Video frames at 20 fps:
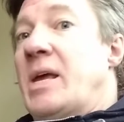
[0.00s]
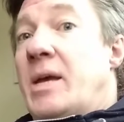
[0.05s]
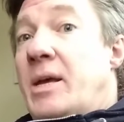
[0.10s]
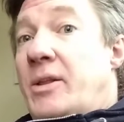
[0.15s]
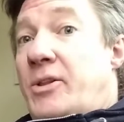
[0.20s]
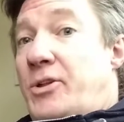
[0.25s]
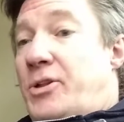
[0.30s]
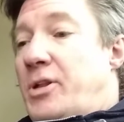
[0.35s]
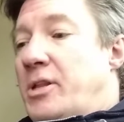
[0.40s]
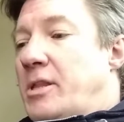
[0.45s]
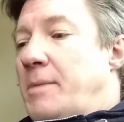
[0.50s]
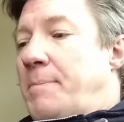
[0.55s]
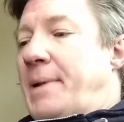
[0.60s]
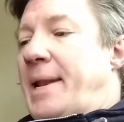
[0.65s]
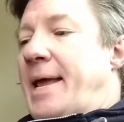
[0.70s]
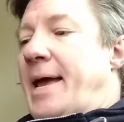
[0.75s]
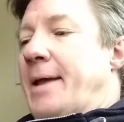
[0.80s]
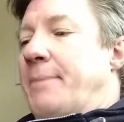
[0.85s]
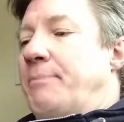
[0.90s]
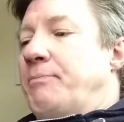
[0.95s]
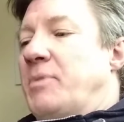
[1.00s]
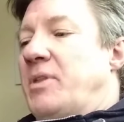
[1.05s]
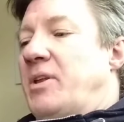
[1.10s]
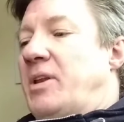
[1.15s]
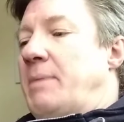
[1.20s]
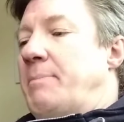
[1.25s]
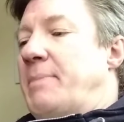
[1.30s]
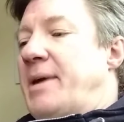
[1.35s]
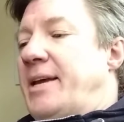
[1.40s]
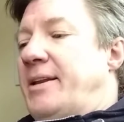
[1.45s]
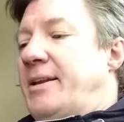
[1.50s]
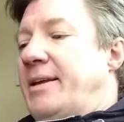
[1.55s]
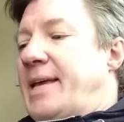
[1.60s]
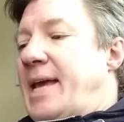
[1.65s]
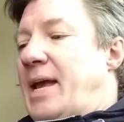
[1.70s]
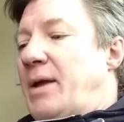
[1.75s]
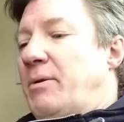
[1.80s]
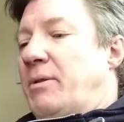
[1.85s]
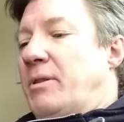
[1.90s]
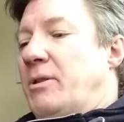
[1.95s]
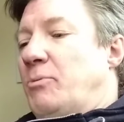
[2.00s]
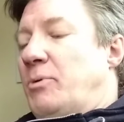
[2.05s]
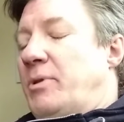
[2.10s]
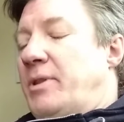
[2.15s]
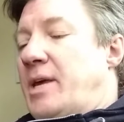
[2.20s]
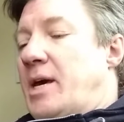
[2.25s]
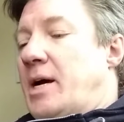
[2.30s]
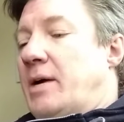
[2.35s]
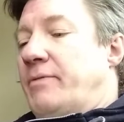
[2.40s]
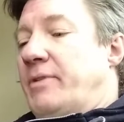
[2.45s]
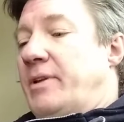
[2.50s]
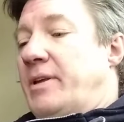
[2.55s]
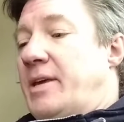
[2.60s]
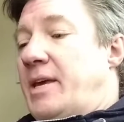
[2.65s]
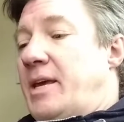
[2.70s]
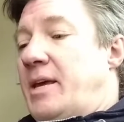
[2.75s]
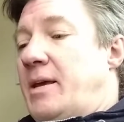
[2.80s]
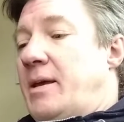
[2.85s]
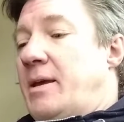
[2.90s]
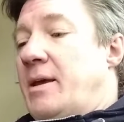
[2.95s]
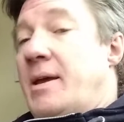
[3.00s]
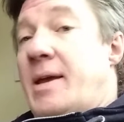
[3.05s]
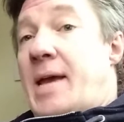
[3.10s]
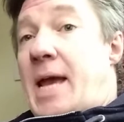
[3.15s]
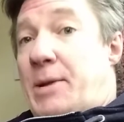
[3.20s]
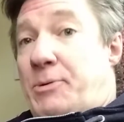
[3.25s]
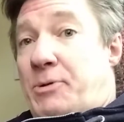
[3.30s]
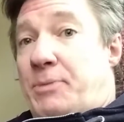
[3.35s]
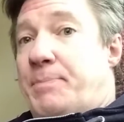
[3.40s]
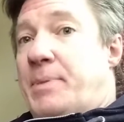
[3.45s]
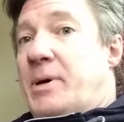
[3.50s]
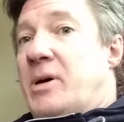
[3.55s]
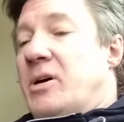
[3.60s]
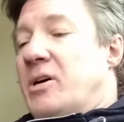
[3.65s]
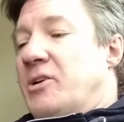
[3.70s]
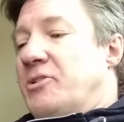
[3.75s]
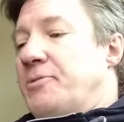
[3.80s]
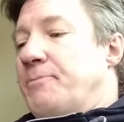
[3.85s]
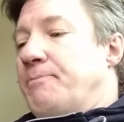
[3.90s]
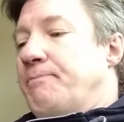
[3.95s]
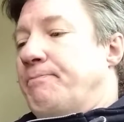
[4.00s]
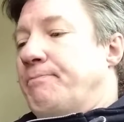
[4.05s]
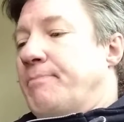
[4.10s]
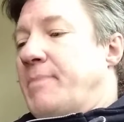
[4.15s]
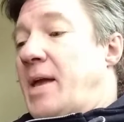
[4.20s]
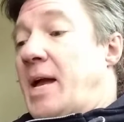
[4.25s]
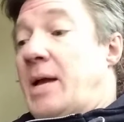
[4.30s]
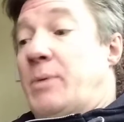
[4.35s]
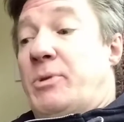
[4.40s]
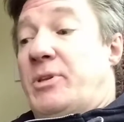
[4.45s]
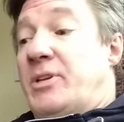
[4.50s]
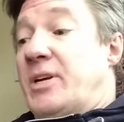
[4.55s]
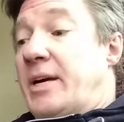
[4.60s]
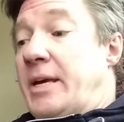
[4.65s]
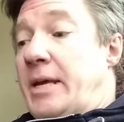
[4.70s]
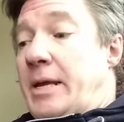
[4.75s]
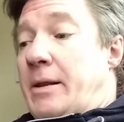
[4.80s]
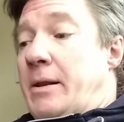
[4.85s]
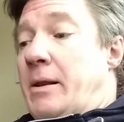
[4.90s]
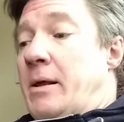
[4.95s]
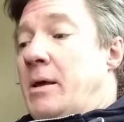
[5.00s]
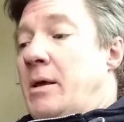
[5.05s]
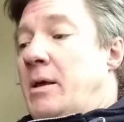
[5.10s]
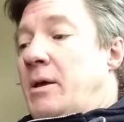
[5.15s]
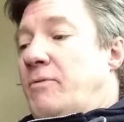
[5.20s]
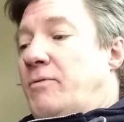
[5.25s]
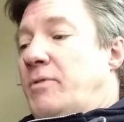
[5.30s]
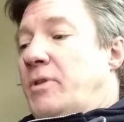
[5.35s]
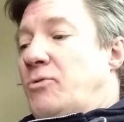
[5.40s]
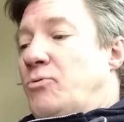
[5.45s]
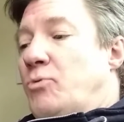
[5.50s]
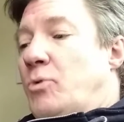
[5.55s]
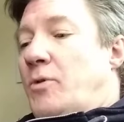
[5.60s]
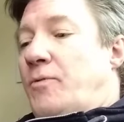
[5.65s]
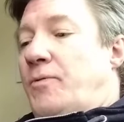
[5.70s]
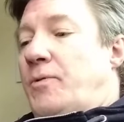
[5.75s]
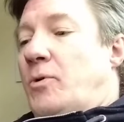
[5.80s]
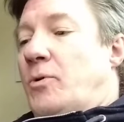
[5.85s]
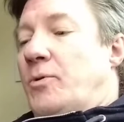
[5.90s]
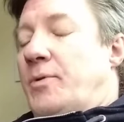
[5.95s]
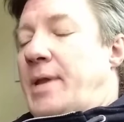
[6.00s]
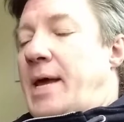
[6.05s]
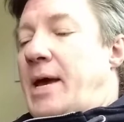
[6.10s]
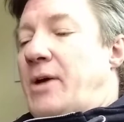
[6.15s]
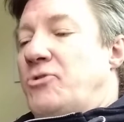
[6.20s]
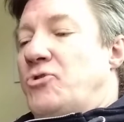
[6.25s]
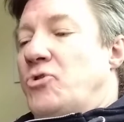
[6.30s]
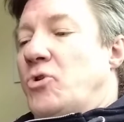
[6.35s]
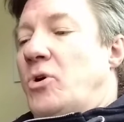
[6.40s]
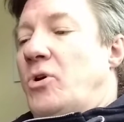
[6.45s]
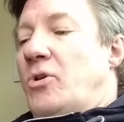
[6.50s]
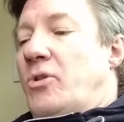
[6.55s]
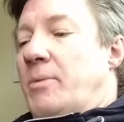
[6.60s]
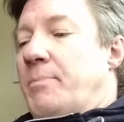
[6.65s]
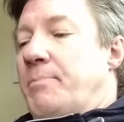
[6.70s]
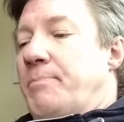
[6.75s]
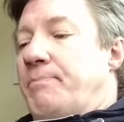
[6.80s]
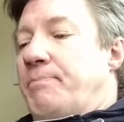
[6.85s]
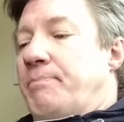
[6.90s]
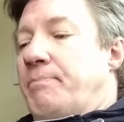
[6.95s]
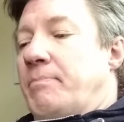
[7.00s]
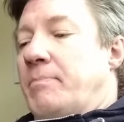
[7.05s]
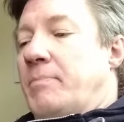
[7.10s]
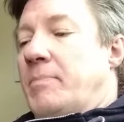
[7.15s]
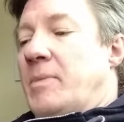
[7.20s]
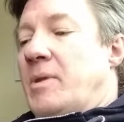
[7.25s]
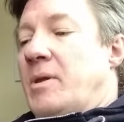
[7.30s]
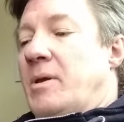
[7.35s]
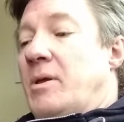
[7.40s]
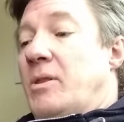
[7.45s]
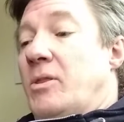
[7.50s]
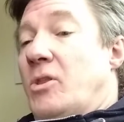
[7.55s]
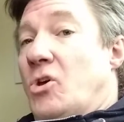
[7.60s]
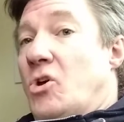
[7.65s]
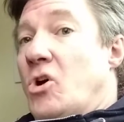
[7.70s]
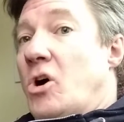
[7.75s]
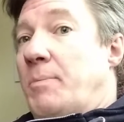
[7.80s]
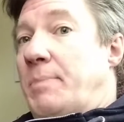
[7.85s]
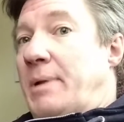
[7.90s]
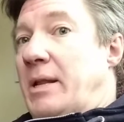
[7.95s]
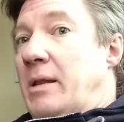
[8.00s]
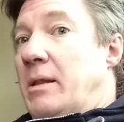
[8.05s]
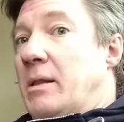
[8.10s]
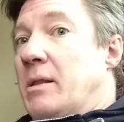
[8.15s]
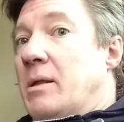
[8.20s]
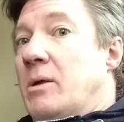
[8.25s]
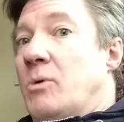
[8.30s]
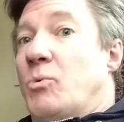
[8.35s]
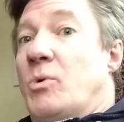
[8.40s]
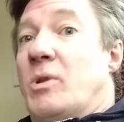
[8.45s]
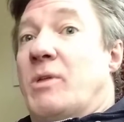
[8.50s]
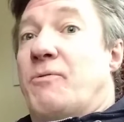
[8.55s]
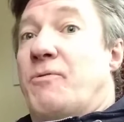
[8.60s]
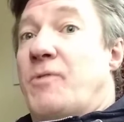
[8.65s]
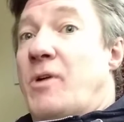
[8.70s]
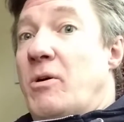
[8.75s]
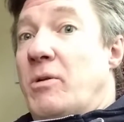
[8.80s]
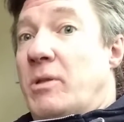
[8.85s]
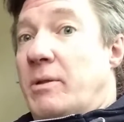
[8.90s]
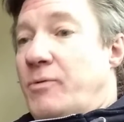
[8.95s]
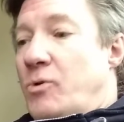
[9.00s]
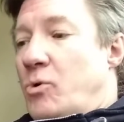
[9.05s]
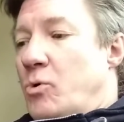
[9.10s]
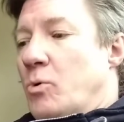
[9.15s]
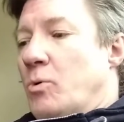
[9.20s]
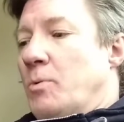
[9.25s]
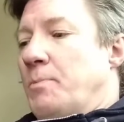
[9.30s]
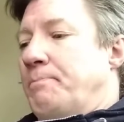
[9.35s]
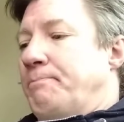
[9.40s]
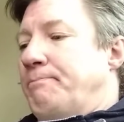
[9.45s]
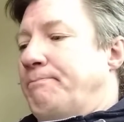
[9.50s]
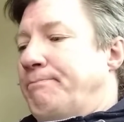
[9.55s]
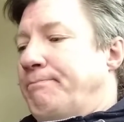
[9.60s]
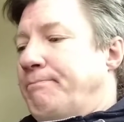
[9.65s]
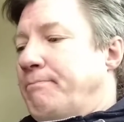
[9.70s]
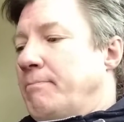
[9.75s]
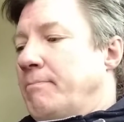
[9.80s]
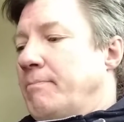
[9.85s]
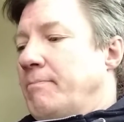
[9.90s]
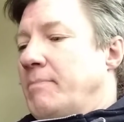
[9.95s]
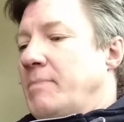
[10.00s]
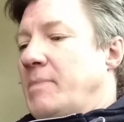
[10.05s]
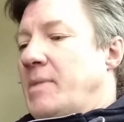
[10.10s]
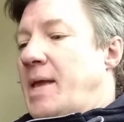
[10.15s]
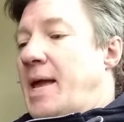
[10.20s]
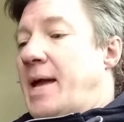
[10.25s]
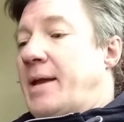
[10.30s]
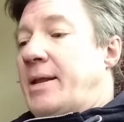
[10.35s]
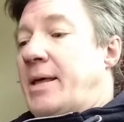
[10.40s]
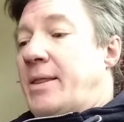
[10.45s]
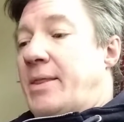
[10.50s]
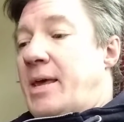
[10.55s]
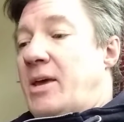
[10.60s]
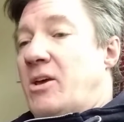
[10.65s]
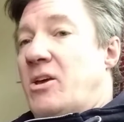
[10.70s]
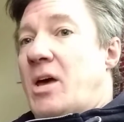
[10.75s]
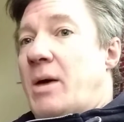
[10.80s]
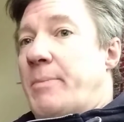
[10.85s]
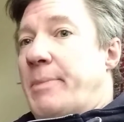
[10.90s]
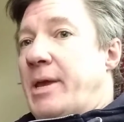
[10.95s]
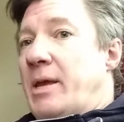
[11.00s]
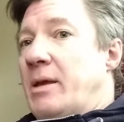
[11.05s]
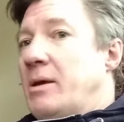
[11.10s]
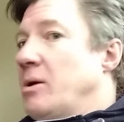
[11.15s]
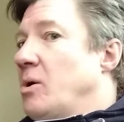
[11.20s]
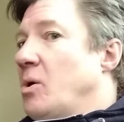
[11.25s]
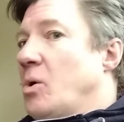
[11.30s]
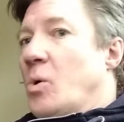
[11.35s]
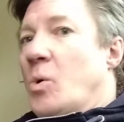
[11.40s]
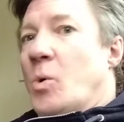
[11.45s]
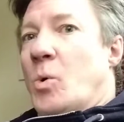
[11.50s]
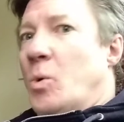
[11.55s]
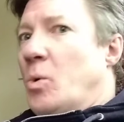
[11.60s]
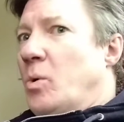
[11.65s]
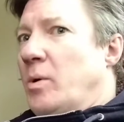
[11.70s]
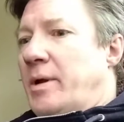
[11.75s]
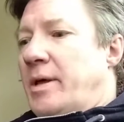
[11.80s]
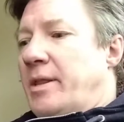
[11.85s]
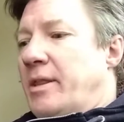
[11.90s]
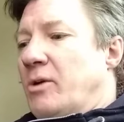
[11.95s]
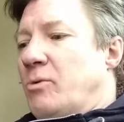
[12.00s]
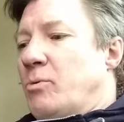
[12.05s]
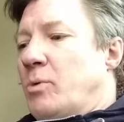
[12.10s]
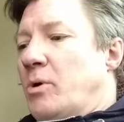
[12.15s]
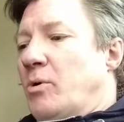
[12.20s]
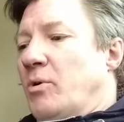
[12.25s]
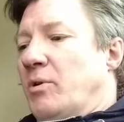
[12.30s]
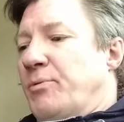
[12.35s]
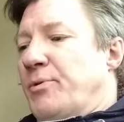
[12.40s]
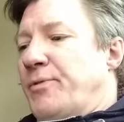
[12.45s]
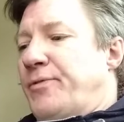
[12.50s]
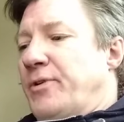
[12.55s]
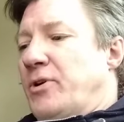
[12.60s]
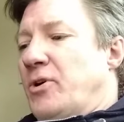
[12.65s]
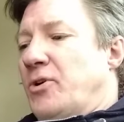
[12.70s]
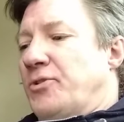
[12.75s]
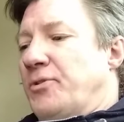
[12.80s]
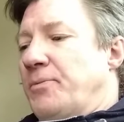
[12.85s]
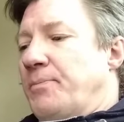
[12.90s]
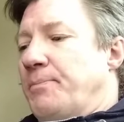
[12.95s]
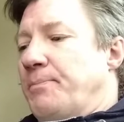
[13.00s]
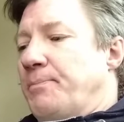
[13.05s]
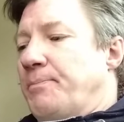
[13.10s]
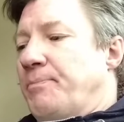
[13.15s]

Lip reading: This is the plan that he made in council with the Elven King, and with Bard, and with Dain, for the Dwarf Lord now joined them. The goblins were the foes of all, and at their coming all other quarrels were forgotten.